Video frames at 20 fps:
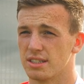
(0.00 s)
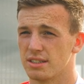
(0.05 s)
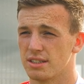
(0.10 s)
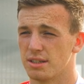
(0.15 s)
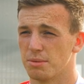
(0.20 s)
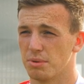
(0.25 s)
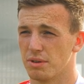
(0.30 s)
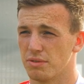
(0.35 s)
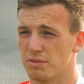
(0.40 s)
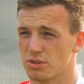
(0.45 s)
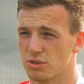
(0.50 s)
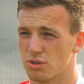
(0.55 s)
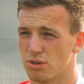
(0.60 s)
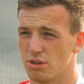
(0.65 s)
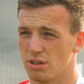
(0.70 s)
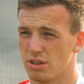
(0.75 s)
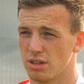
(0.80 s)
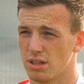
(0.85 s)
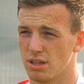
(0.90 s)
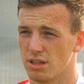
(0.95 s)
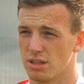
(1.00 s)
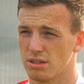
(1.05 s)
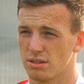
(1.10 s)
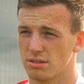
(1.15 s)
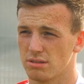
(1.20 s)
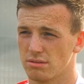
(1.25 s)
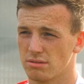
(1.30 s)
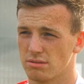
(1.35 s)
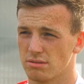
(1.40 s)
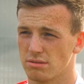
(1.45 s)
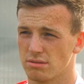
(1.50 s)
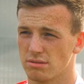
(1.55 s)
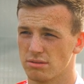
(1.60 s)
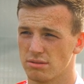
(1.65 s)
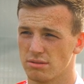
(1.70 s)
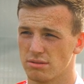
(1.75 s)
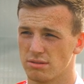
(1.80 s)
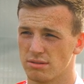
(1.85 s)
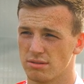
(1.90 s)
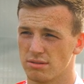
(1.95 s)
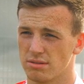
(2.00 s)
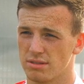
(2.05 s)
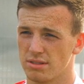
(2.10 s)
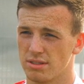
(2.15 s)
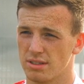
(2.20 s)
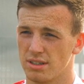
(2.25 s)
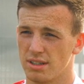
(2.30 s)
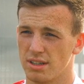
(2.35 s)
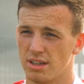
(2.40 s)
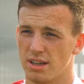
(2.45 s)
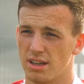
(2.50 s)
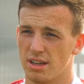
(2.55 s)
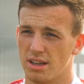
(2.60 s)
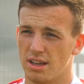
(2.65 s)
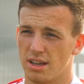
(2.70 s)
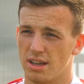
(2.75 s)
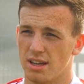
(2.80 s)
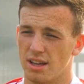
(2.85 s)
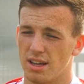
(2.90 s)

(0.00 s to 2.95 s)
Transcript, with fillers: to play for Scotland. How did you find out you were called up?